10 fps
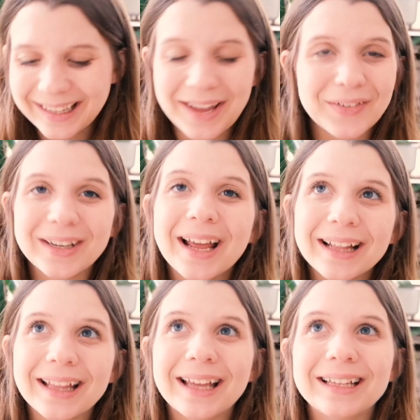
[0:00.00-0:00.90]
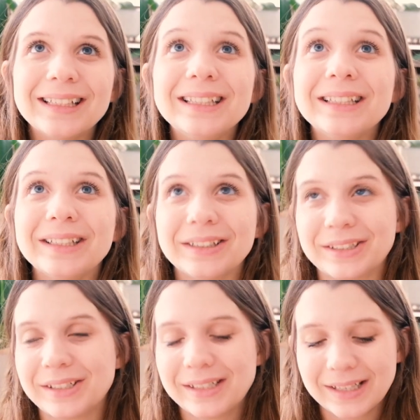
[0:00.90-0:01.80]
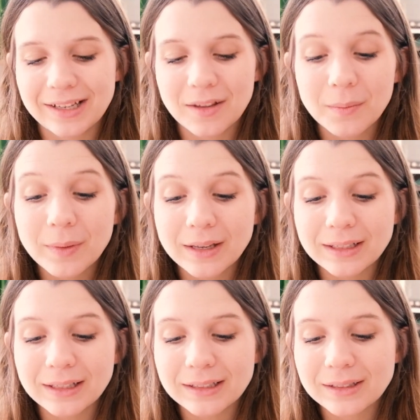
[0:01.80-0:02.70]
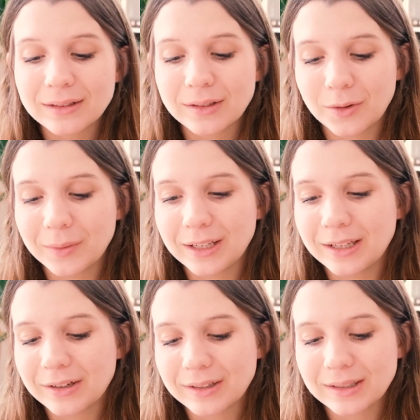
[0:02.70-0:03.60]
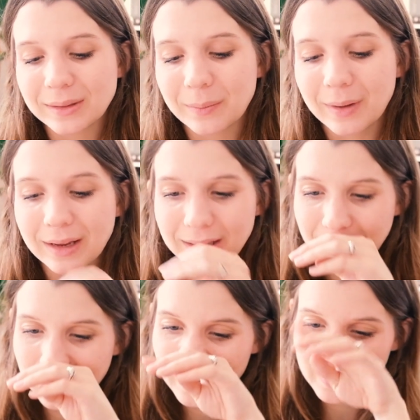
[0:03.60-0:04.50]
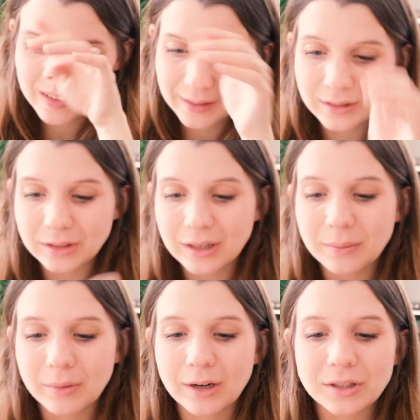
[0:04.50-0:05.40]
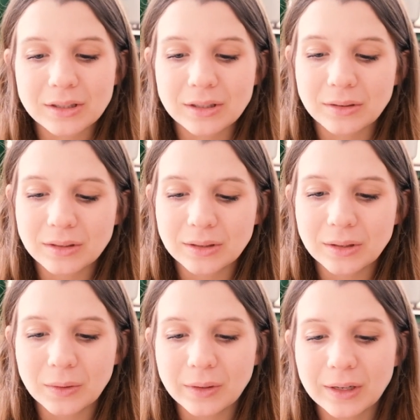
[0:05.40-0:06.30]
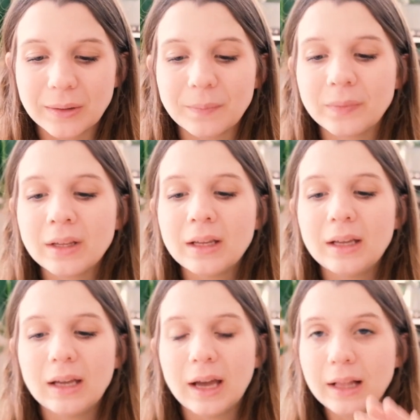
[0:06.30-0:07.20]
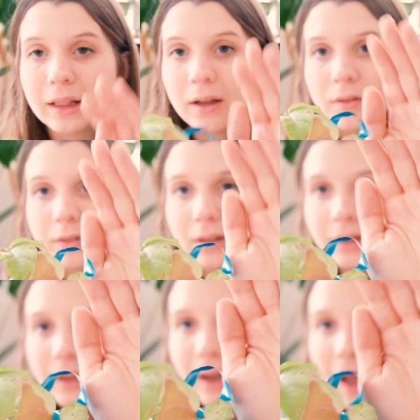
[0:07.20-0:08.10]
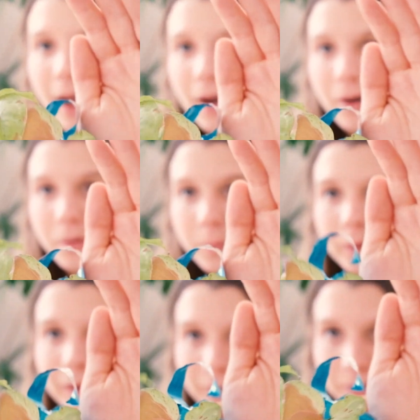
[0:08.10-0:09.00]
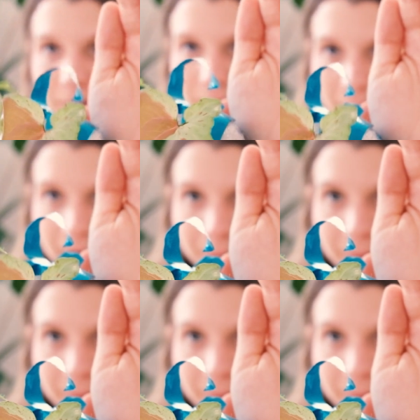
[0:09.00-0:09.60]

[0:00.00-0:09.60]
I haven't had that in years. It's been so many years, but this is such a precious little syngonium. I love, look at how pronounced that